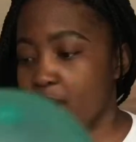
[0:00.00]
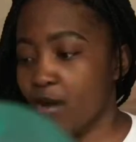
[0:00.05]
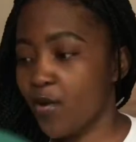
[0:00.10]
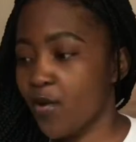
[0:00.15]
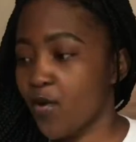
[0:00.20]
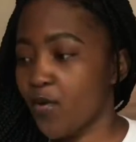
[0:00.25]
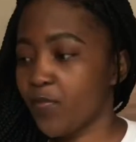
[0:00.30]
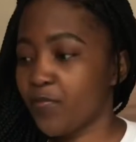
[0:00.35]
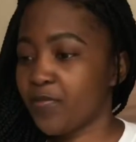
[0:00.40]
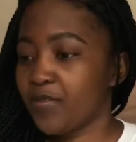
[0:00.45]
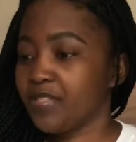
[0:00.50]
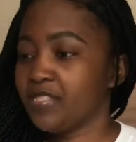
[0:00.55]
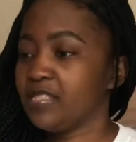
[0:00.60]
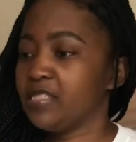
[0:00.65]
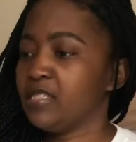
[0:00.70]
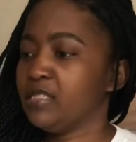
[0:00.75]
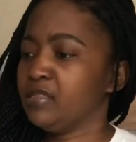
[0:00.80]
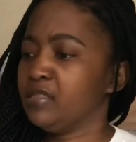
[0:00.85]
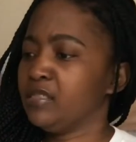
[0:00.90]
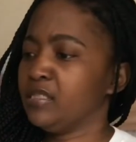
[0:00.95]
hope this
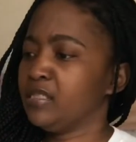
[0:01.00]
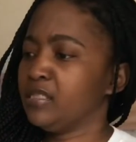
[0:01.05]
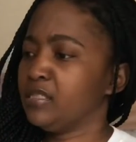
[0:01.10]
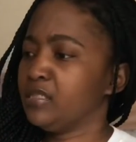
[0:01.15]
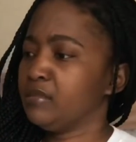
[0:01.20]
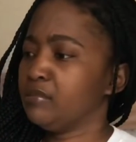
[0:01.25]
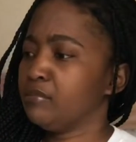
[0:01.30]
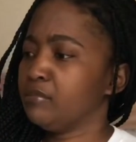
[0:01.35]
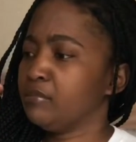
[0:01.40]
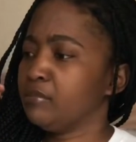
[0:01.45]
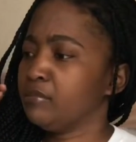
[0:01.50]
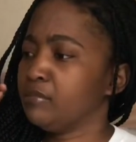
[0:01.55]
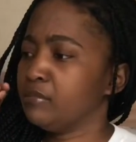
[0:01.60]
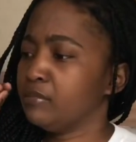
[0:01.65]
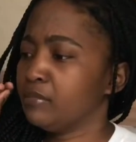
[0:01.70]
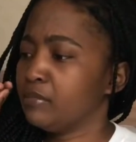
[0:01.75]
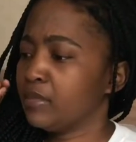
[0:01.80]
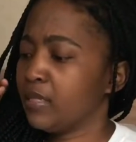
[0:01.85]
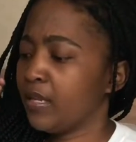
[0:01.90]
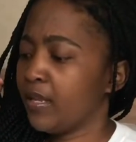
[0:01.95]
thing doesn't.
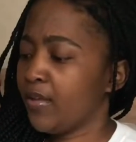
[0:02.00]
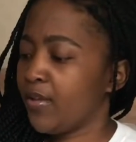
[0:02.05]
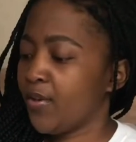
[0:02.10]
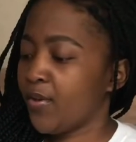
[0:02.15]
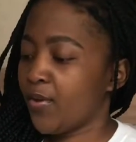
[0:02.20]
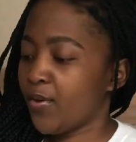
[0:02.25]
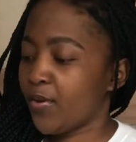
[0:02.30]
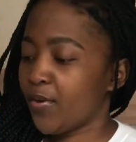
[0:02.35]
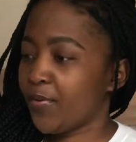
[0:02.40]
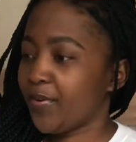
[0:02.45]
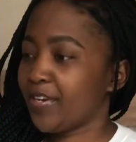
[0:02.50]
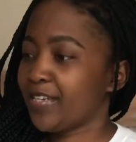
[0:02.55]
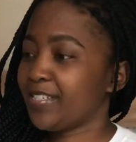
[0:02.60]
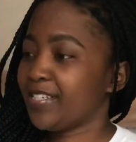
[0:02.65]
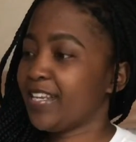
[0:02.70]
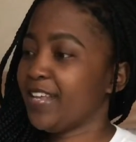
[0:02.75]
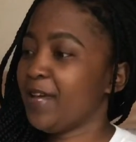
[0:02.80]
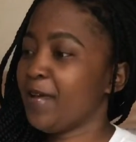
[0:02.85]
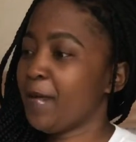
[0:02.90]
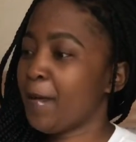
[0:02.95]
Alright.
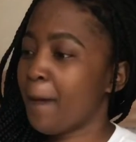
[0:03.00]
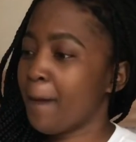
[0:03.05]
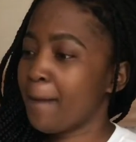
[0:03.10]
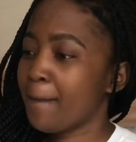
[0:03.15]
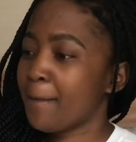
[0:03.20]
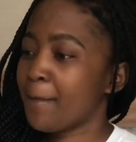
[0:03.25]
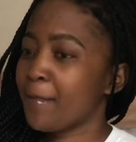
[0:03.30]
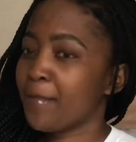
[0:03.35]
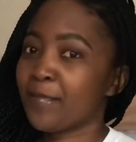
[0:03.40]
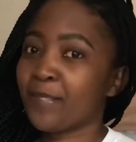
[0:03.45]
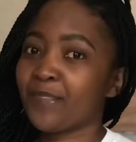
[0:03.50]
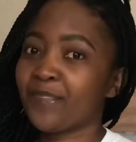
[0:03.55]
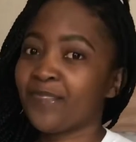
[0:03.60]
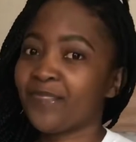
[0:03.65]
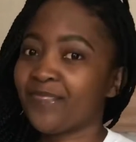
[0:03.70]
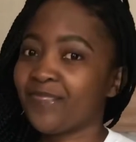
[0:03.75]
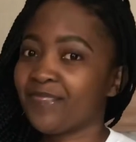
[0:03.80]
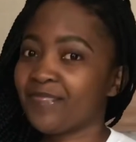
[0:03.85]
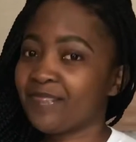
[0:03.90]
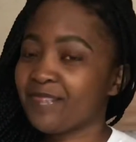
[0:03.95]

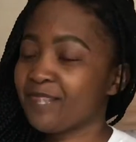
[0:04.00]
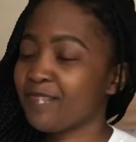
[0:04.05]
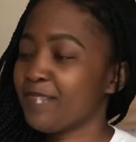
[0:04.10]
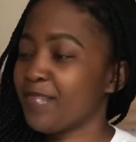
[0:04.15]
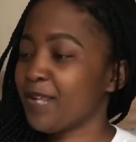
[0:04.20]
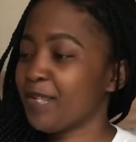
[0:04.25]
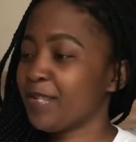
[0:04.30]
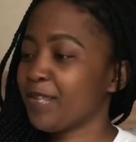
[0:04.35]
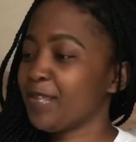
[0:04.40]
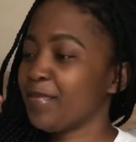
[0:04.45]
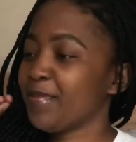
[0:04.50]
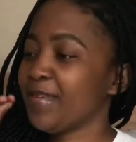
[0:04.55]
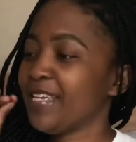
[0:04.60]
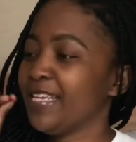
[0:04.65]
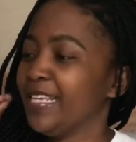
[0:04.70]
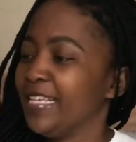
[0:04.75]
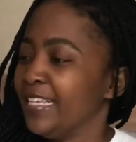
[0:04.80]
Bear with me.